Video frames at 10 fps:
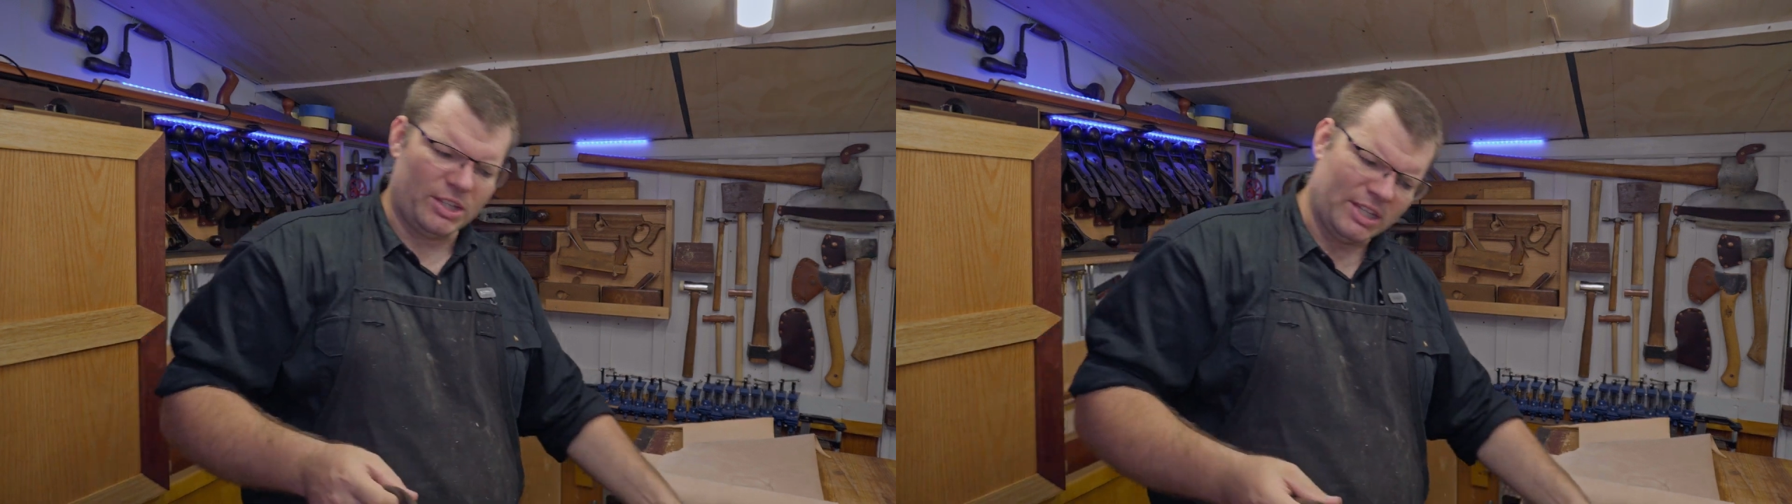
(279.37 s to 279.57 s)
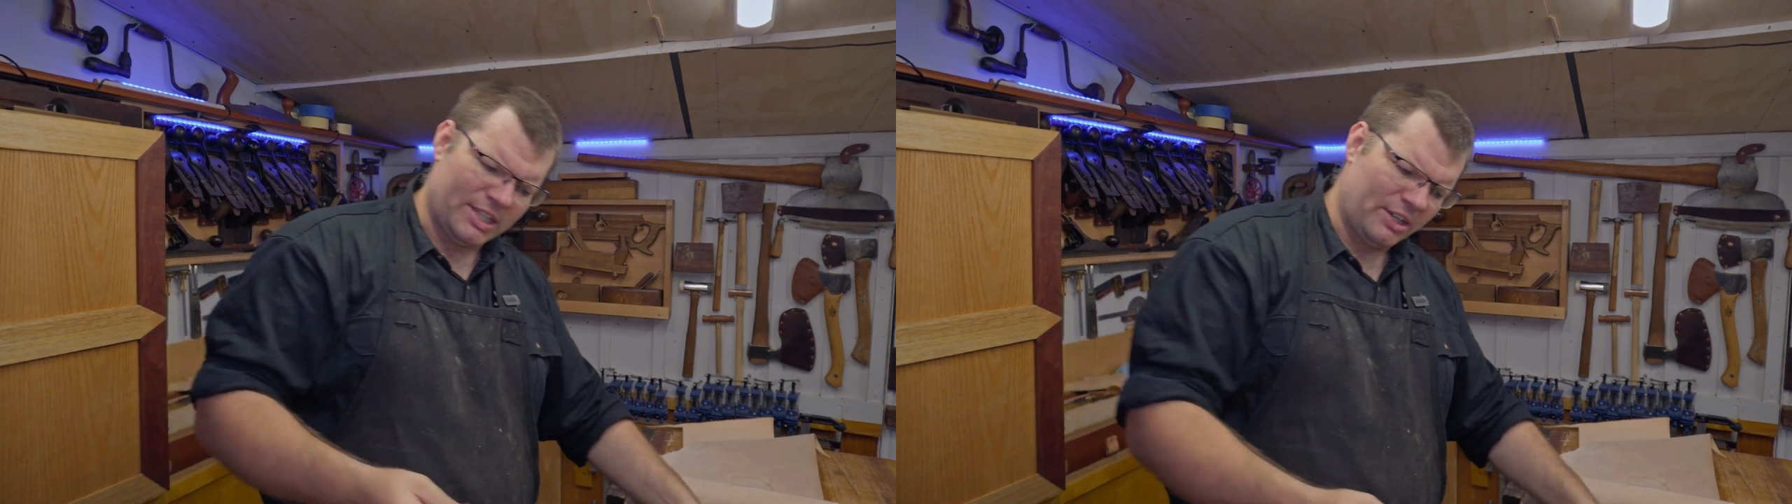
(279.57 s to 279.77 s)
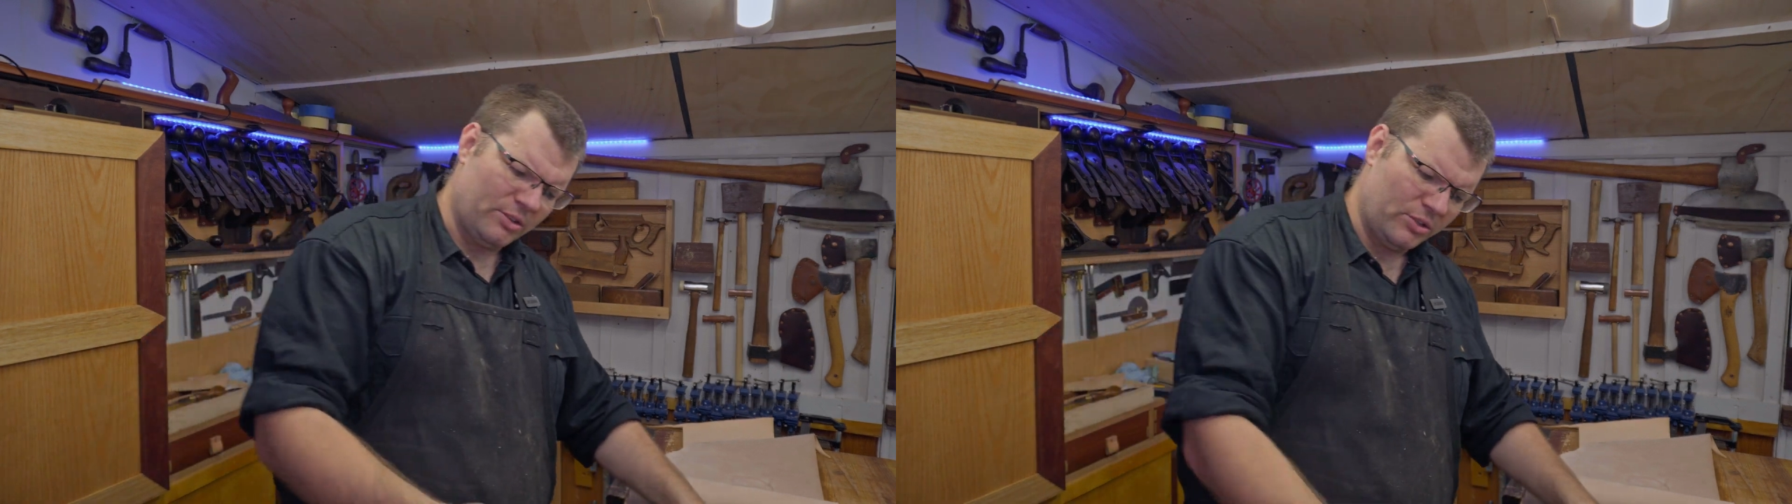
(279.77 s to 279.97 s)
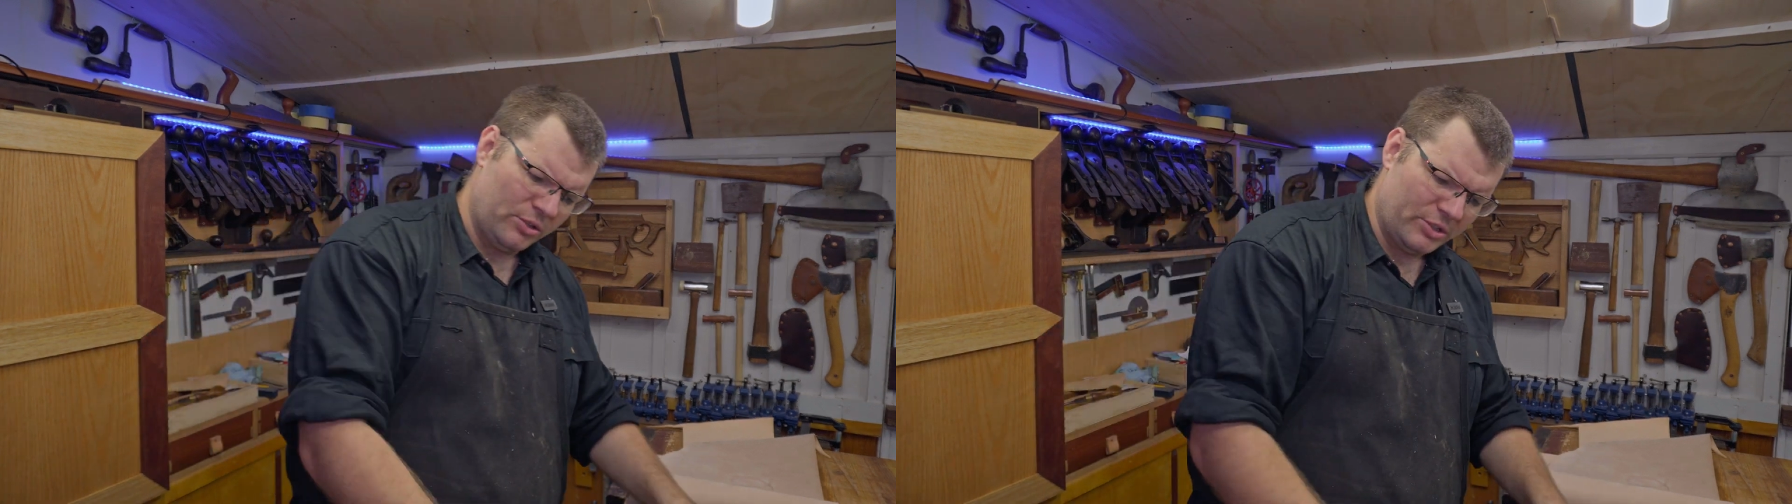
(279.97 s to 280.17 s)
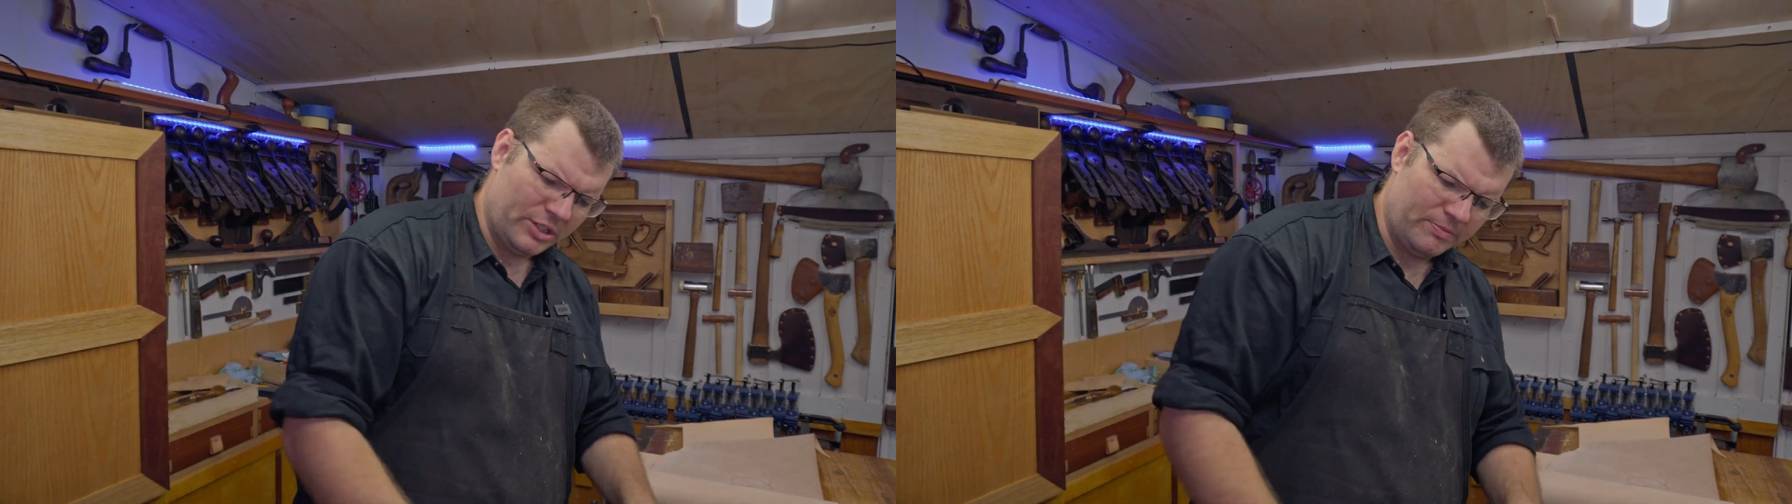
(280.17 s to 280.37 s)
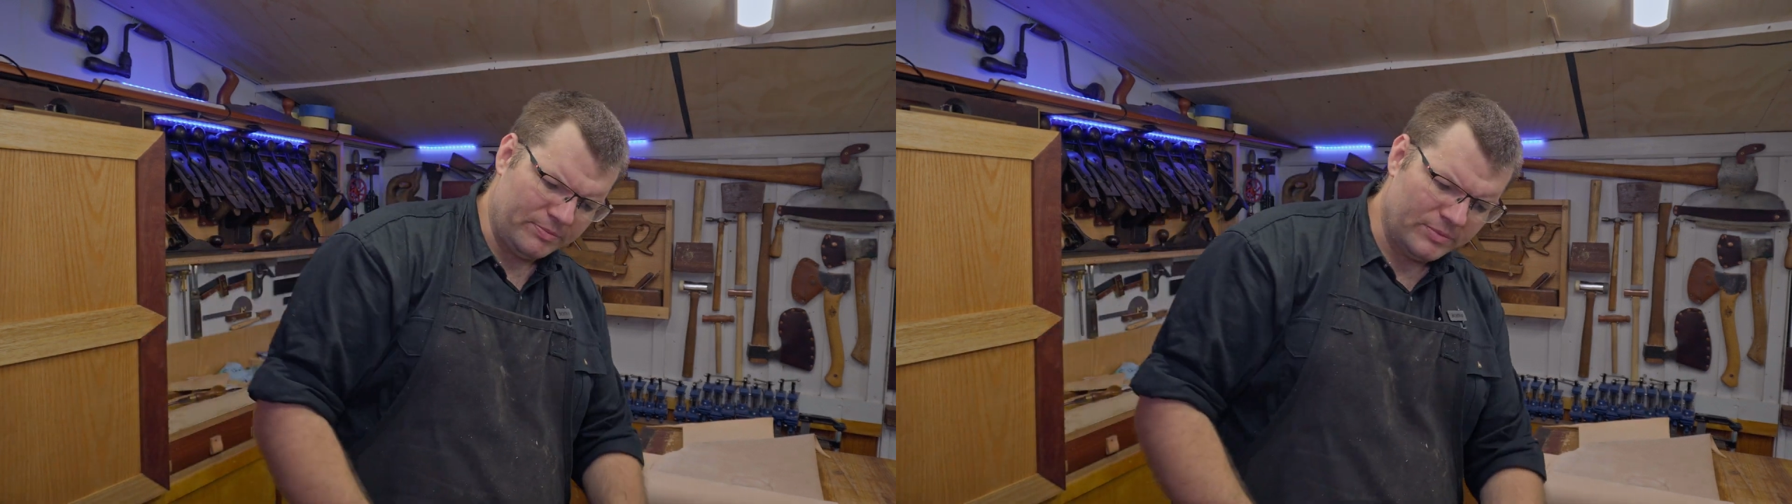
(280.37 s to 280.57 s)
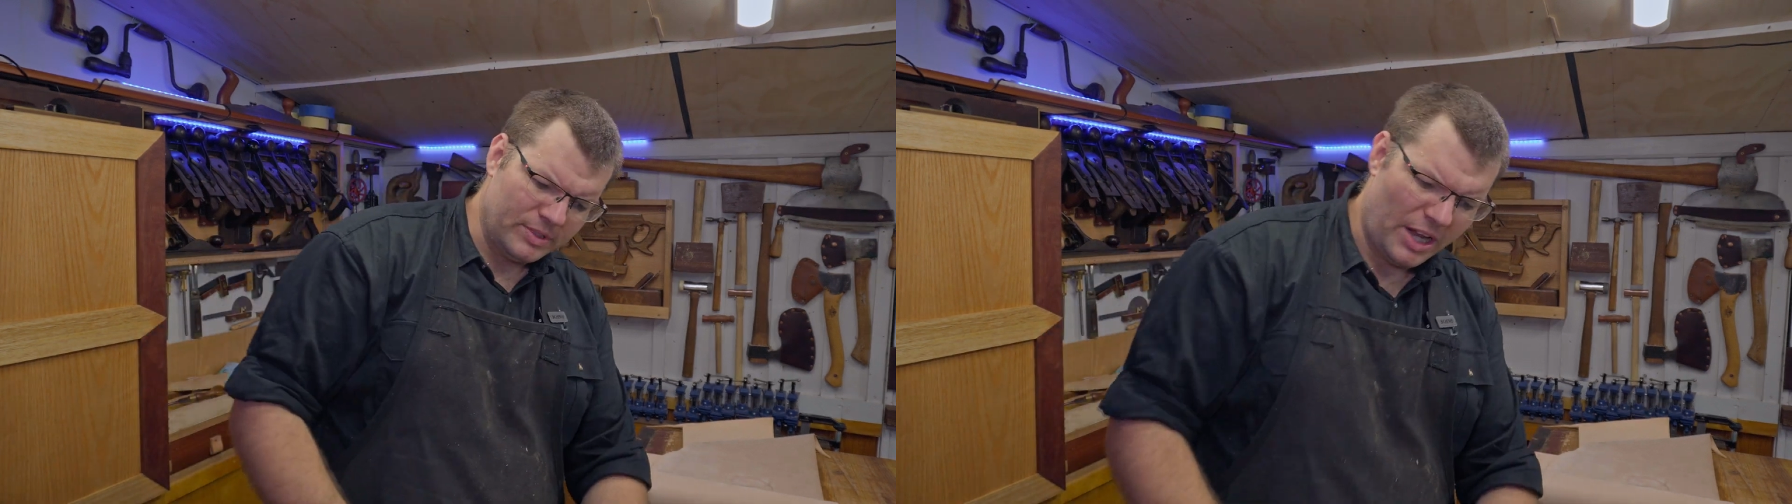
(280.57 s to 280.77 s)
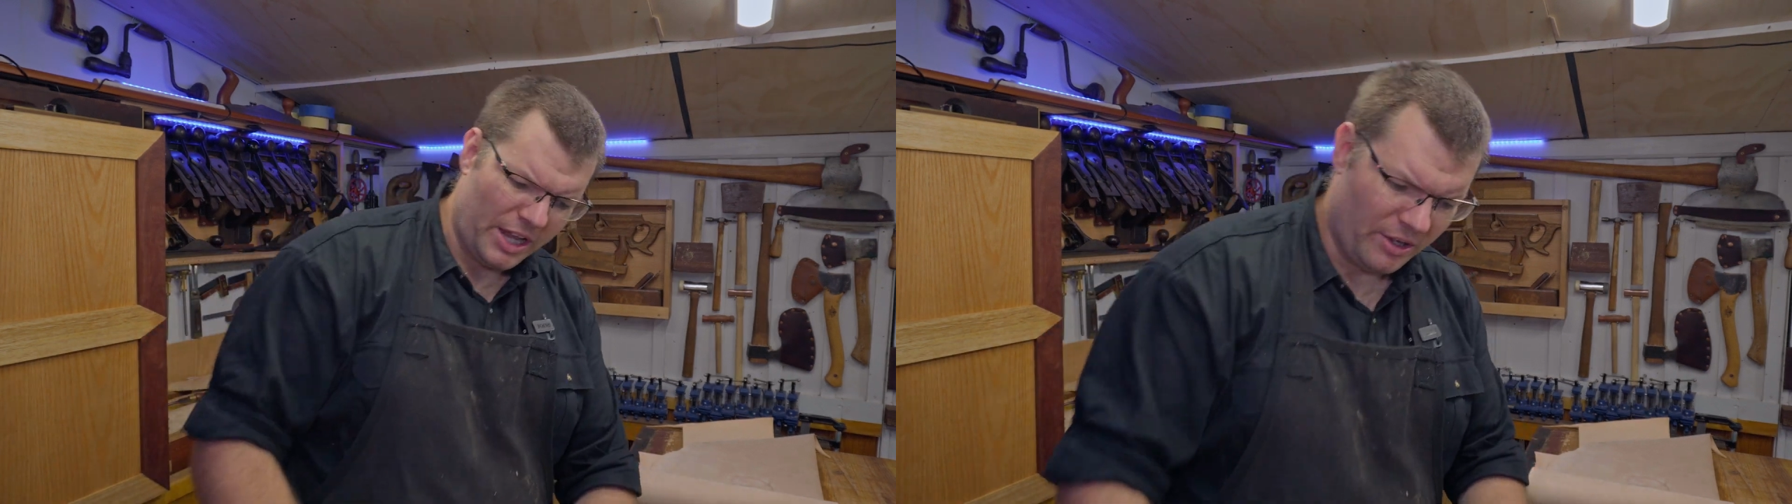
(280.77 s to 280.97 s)
and that's how you'd use it.
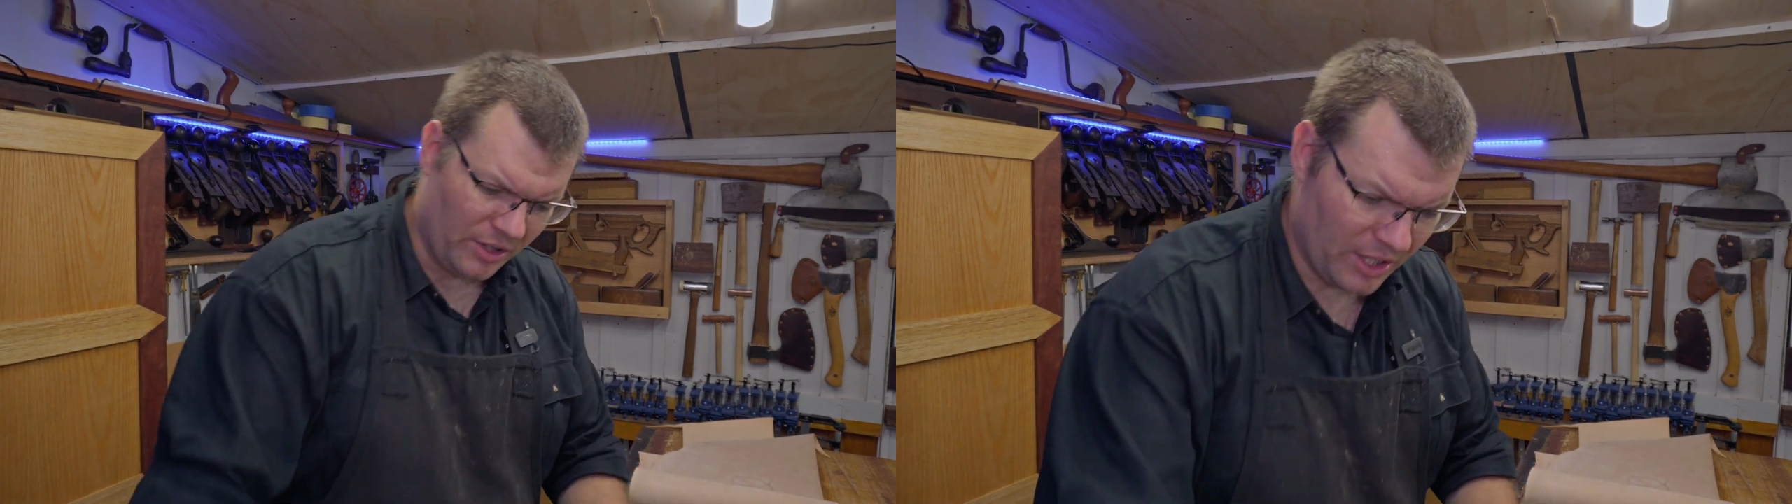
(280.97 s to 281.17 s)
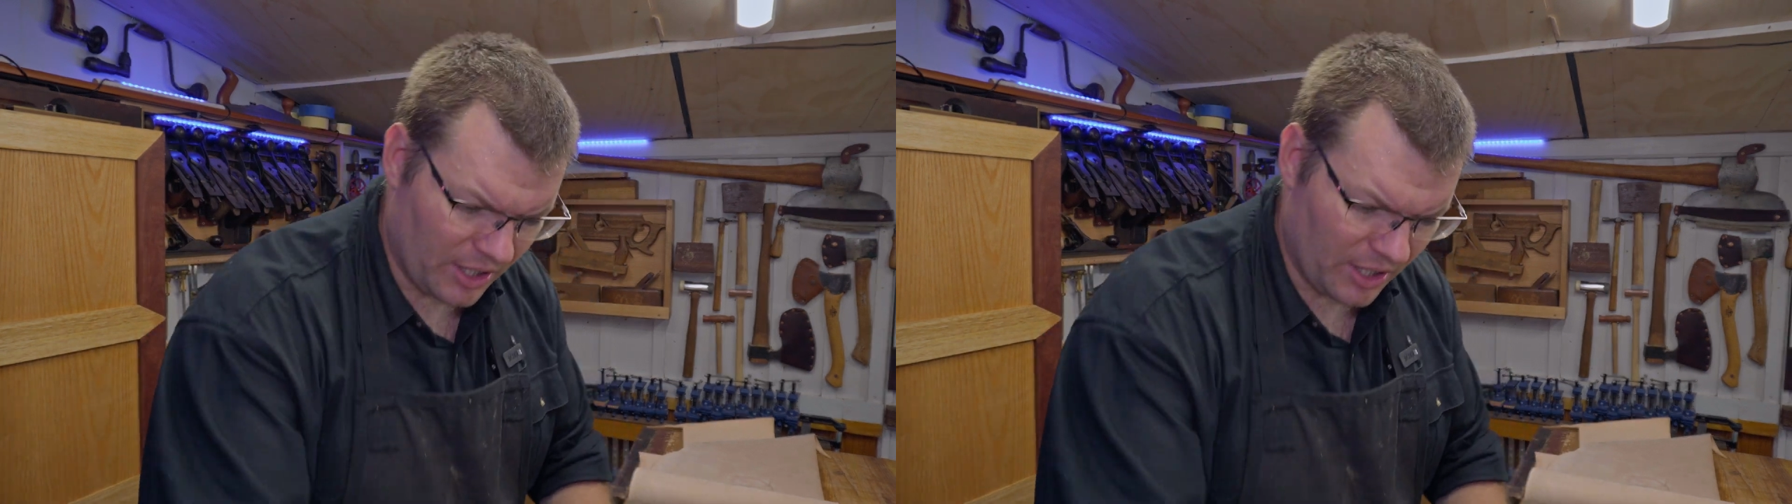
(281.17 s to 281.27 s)
Now,